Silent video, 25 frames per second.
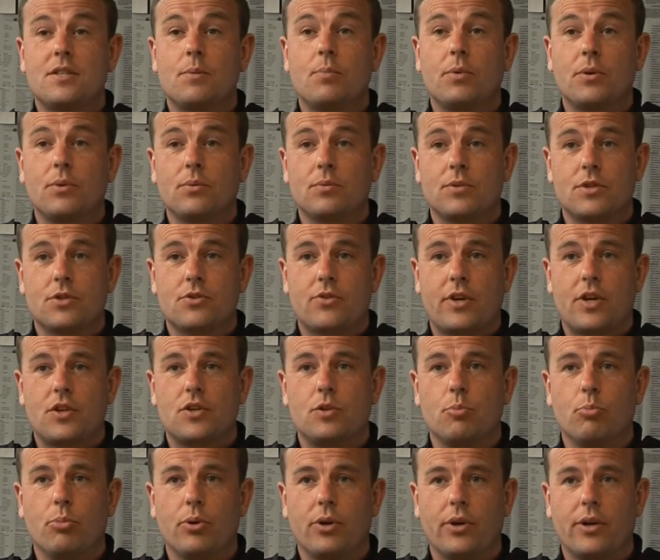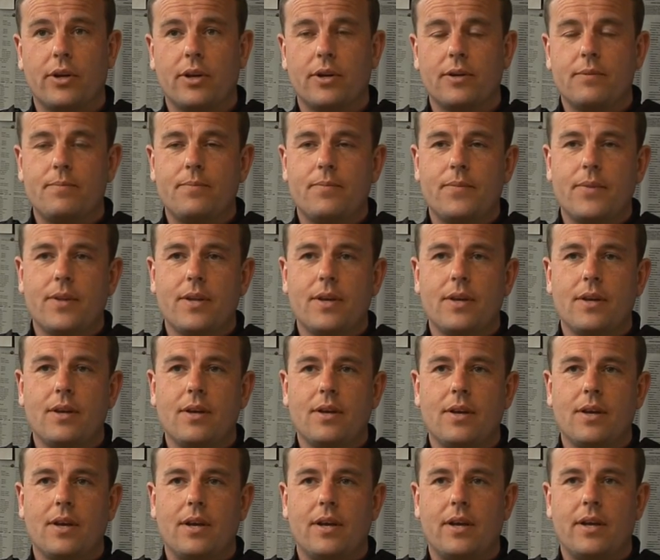Typical distraction burglar
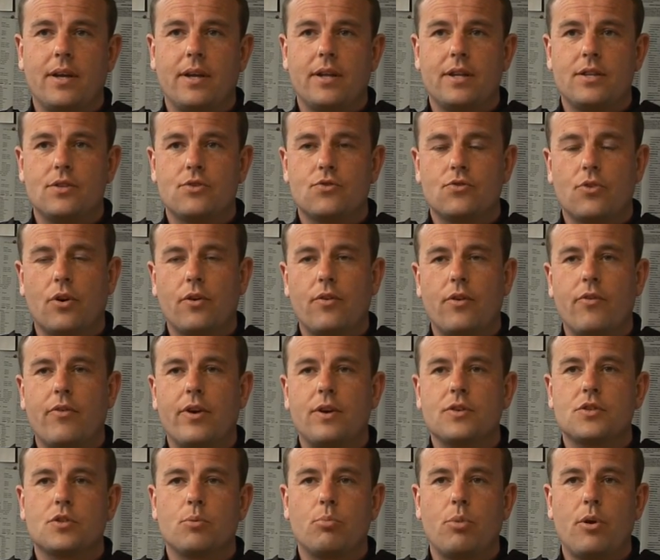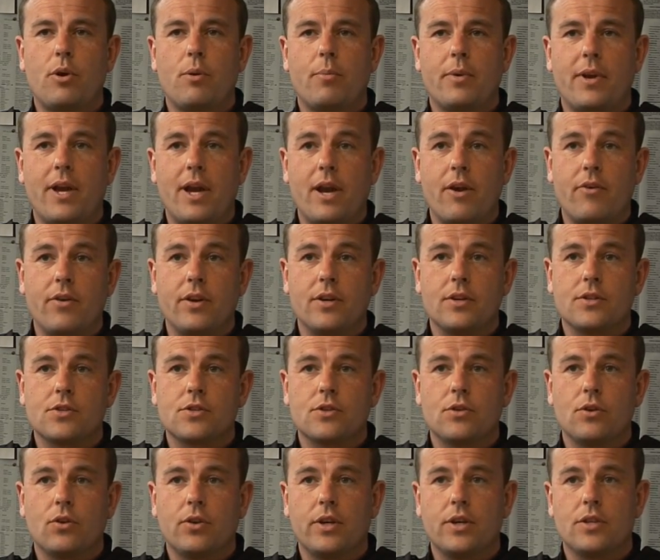is driving around suburban
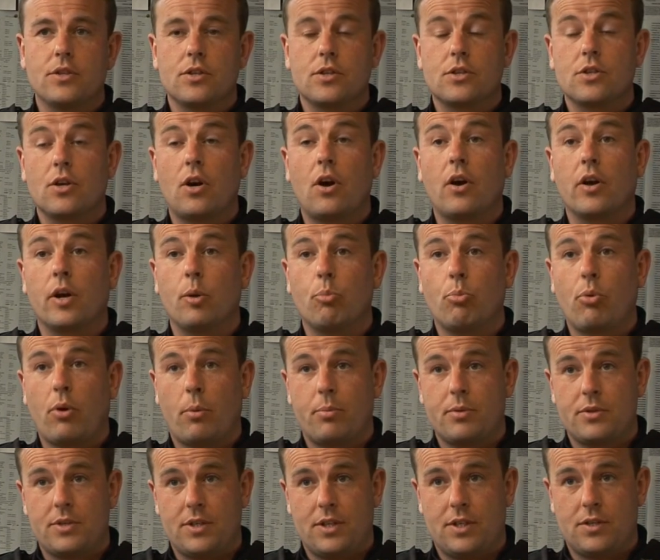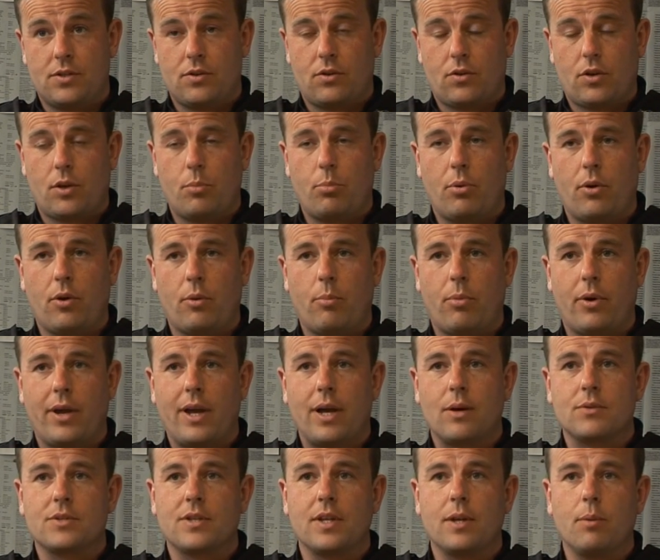areas looking to target properties occupied
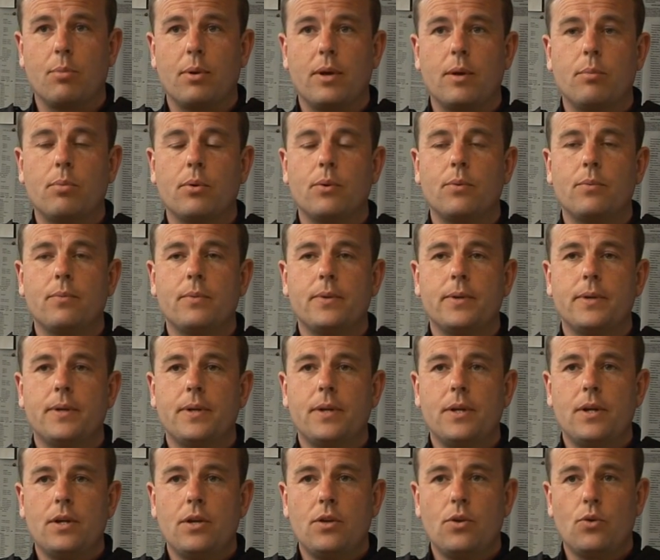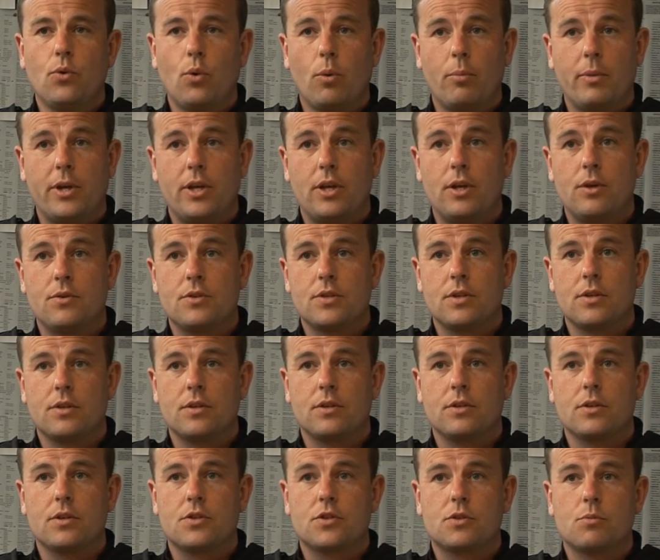by elderly people, normally using
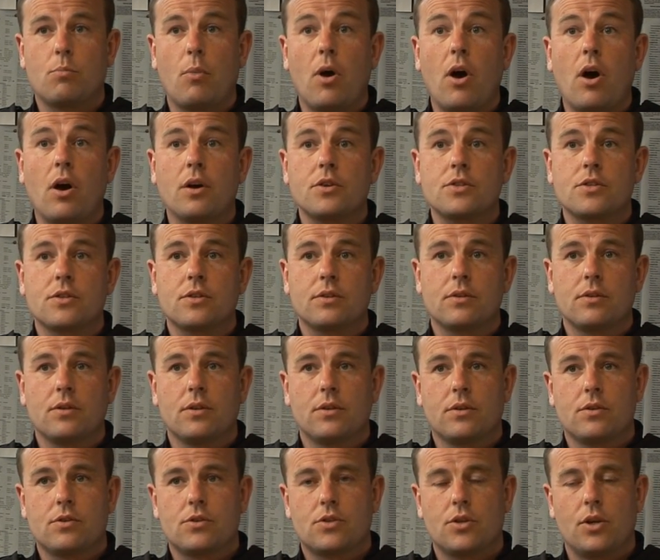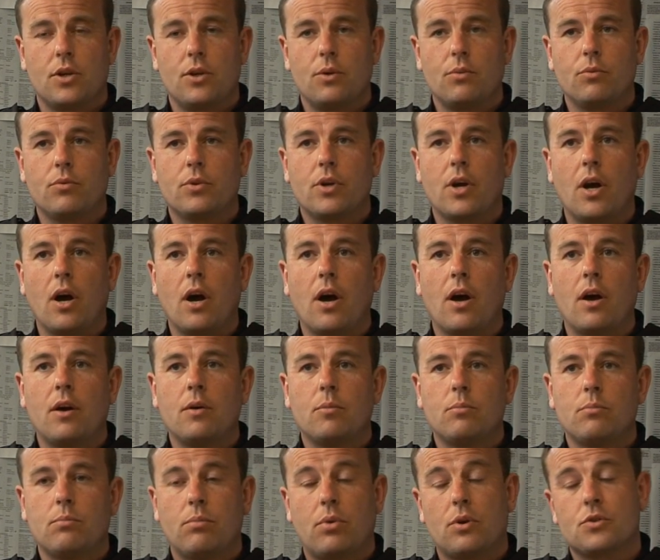a smart saloon
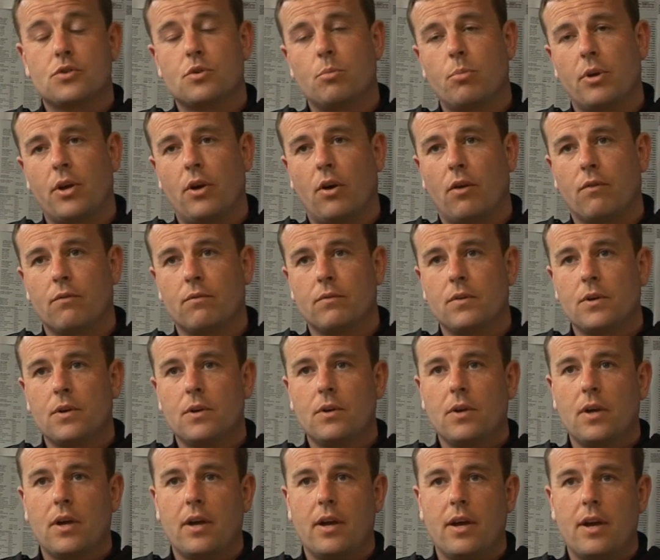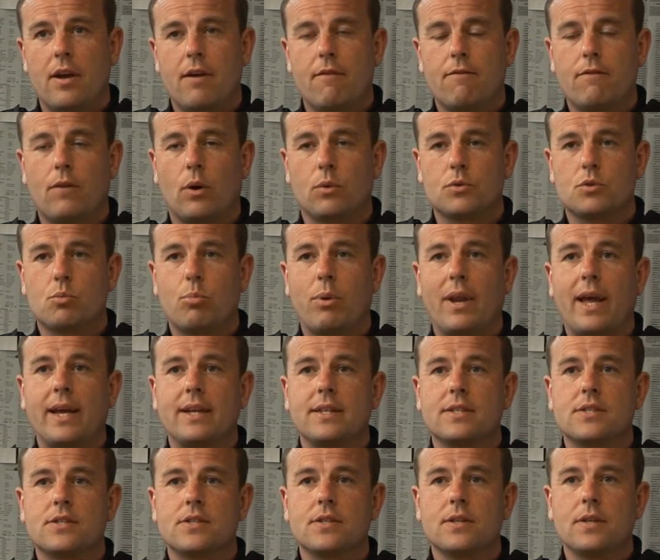car, possibly on false
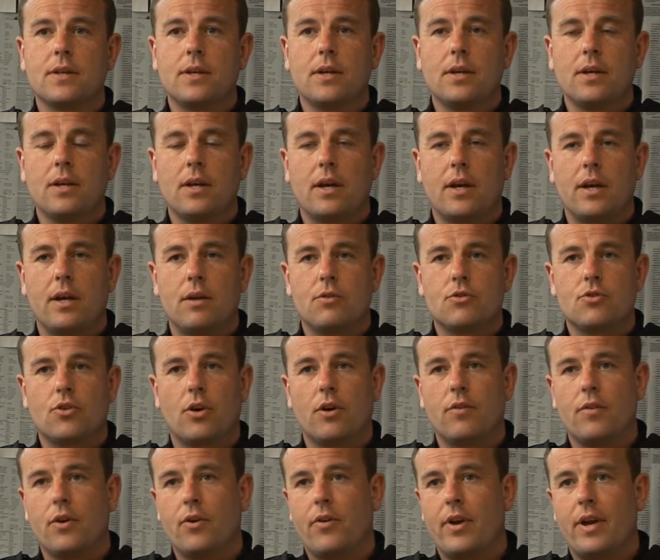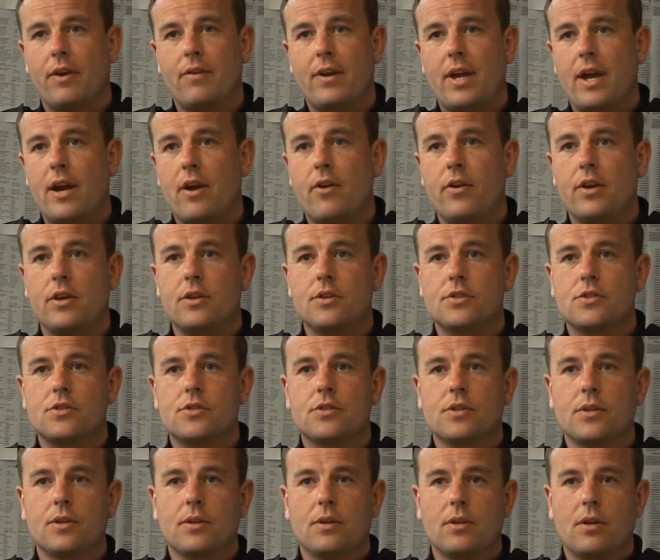plates, driving around
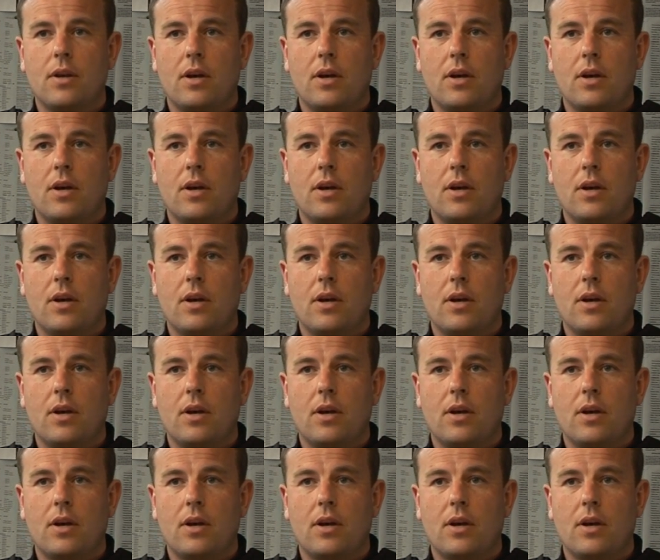areas